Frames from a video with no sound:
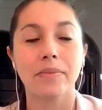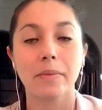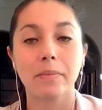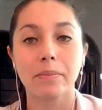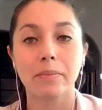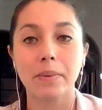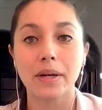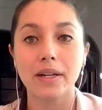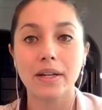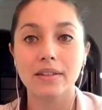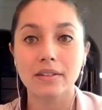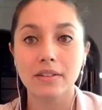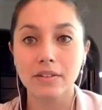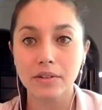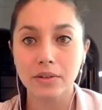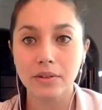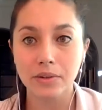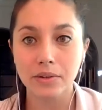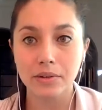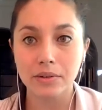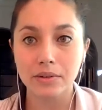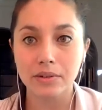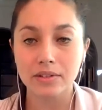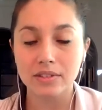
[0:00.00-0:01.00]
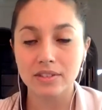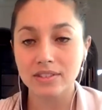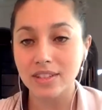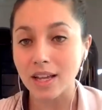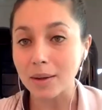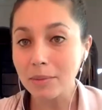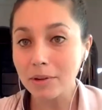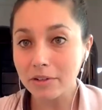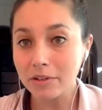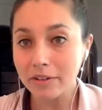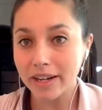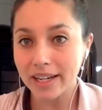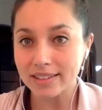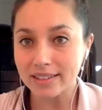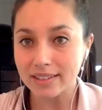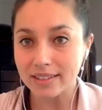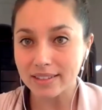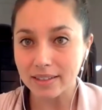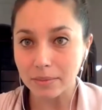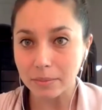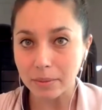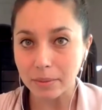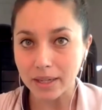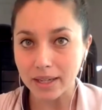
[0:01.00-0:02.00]
But to summarize
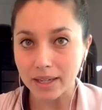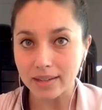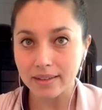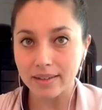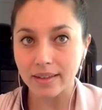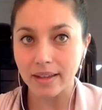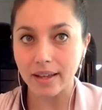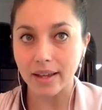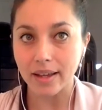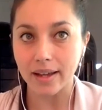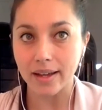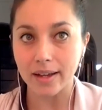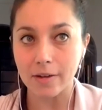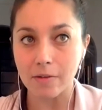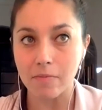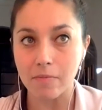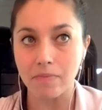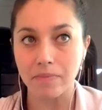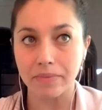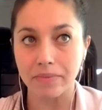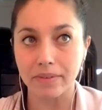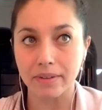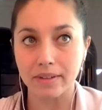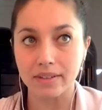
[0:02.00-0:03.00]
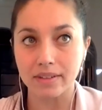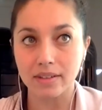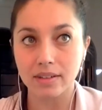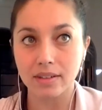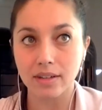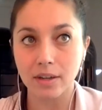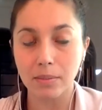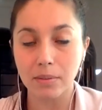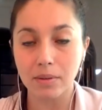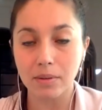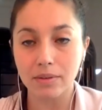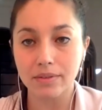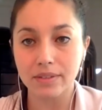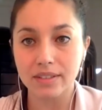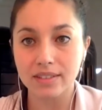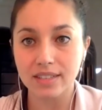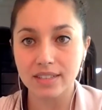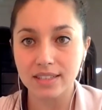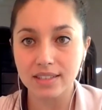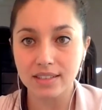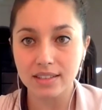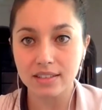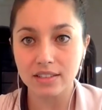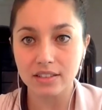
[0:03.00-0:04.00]
it a bit, there's a couple of
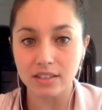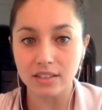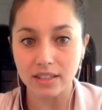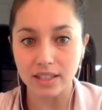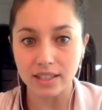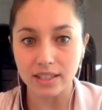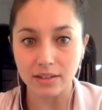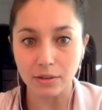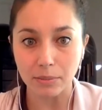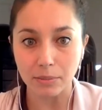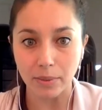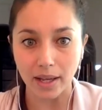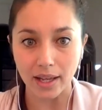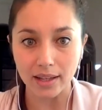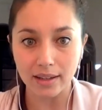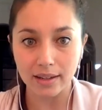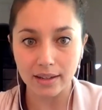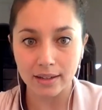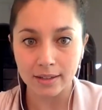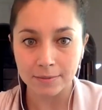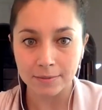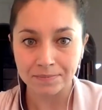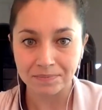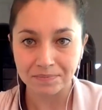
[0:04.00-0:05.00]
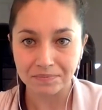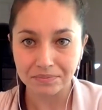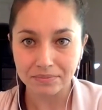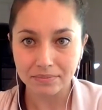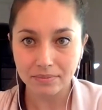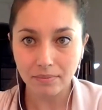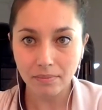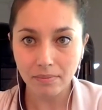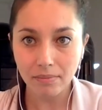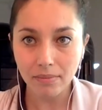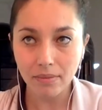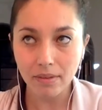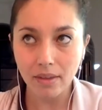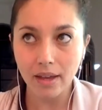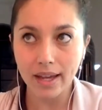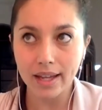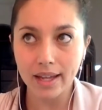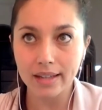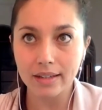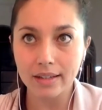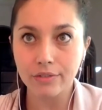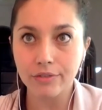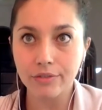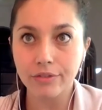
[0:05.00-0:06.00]
decisions you need to make.
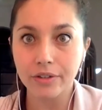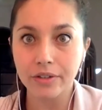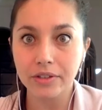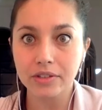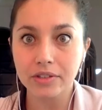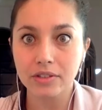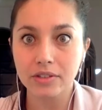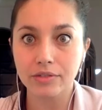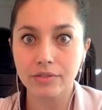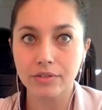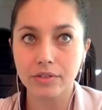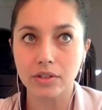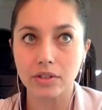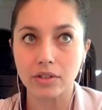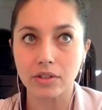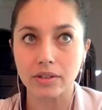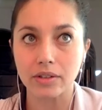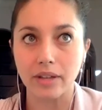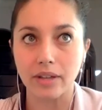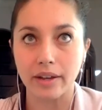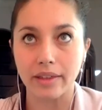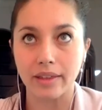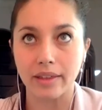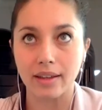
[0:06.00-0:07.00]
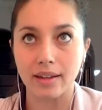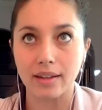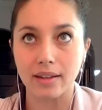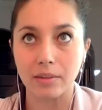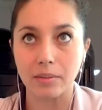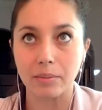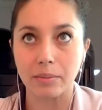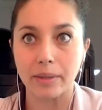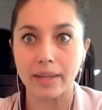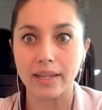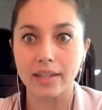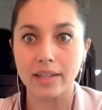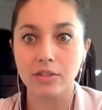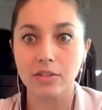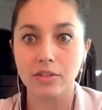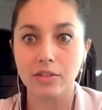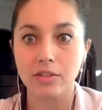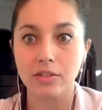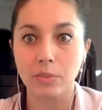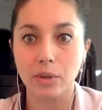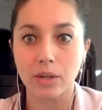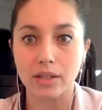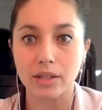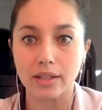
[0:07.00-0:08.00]
And first of all, I think the biggest
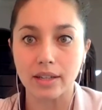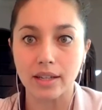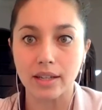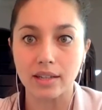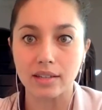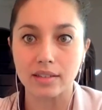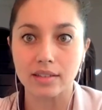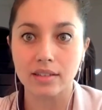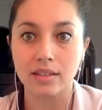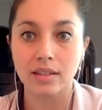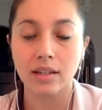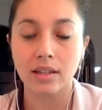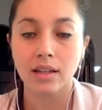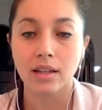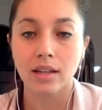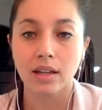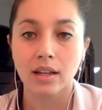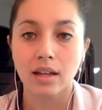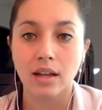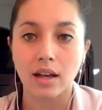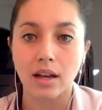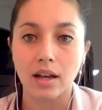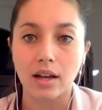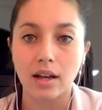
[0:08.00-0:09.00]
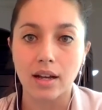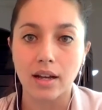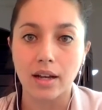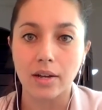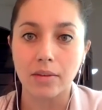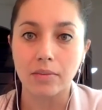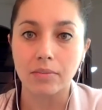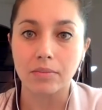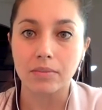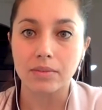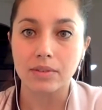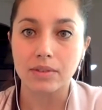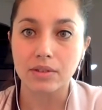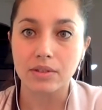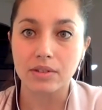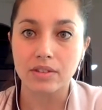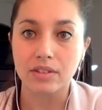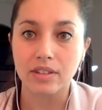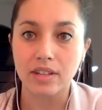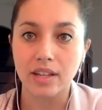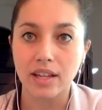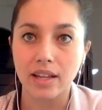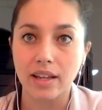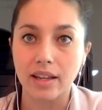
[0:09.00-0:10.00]
one is to
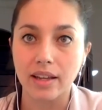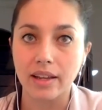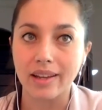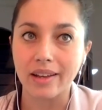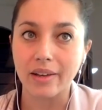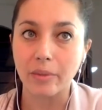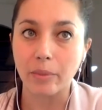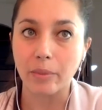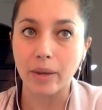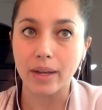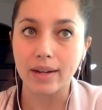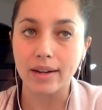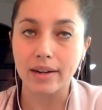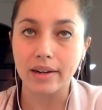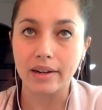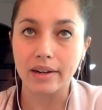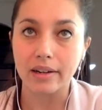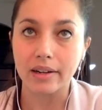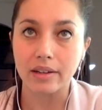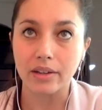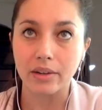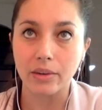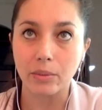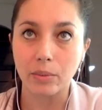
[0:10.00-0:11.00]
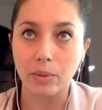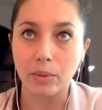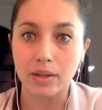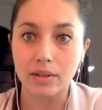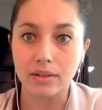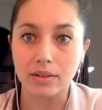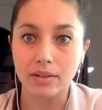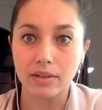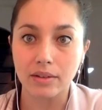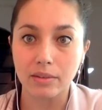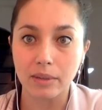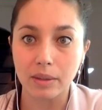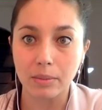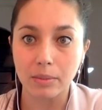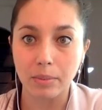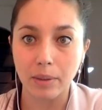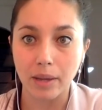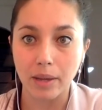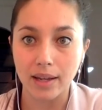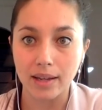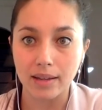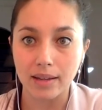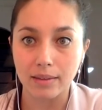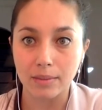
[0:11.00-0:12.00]
see whether you want to be
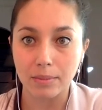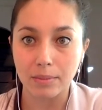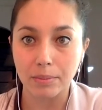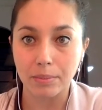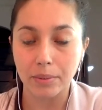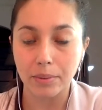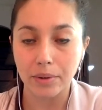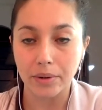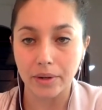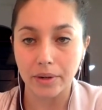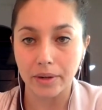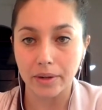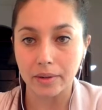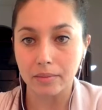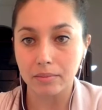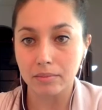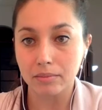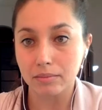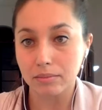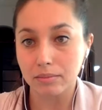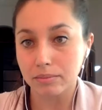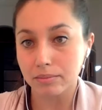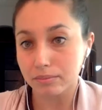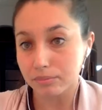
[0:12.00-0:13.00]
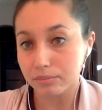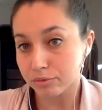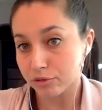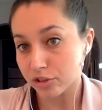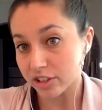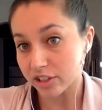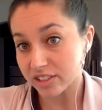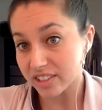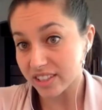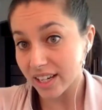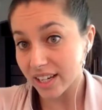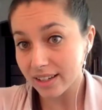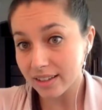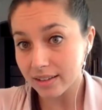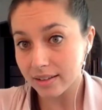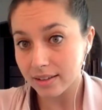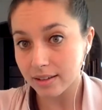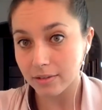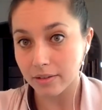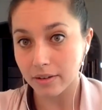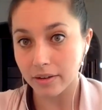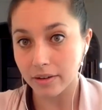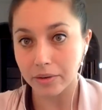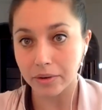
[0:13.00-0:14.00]
paid per project
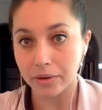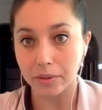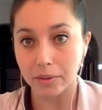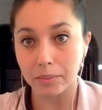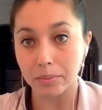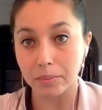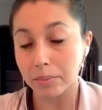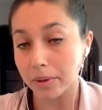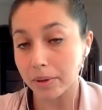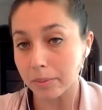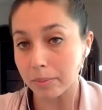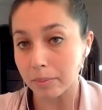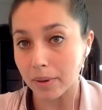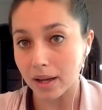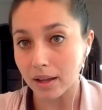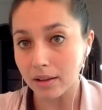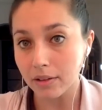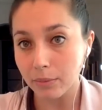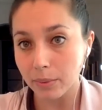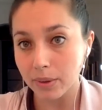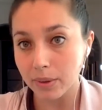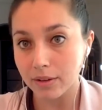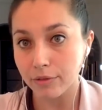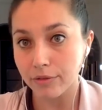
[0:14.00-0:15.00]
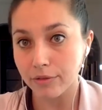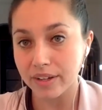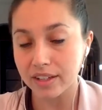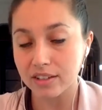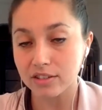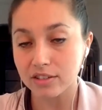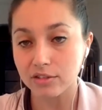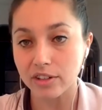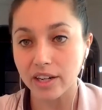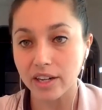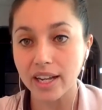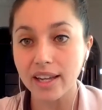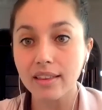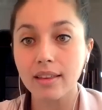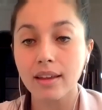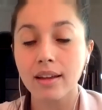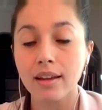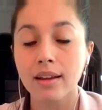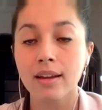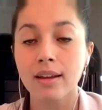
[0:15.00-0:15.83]
or per month with a fixed rate,